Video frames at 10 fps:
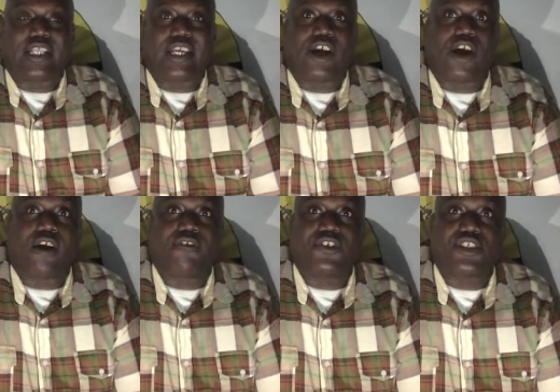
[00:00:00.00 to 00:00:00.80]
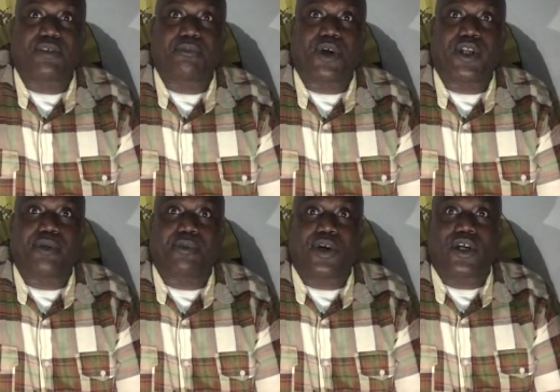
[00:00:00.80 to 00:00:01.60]
They're harvesting body
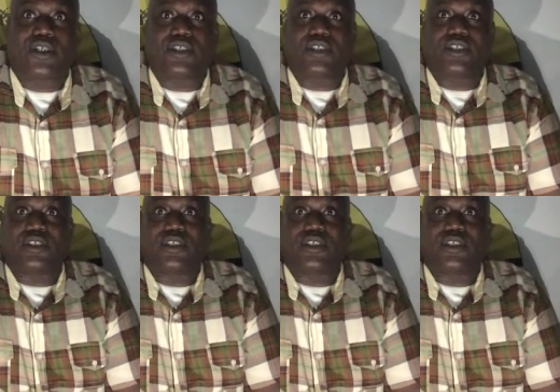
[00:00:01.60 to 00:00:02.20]
parts,